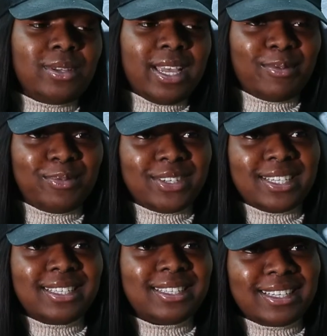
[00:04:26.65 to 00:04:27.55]
yep,
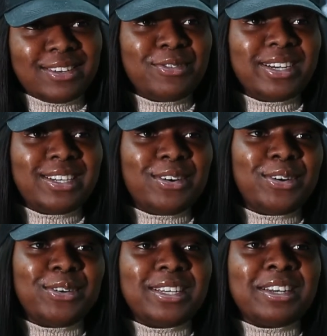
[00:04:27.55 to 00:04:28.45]
she's already got a
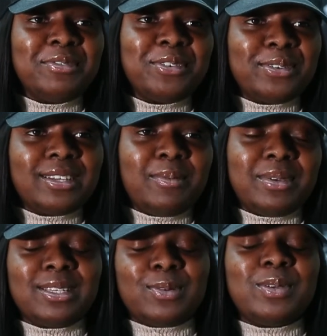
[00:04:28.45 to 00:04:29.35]
good interview, so let
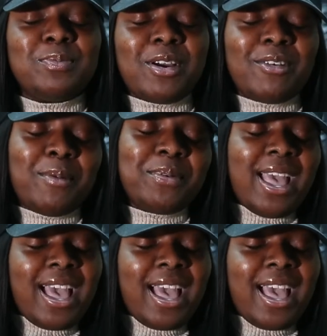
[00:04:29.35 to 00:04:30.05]
me sweep her up.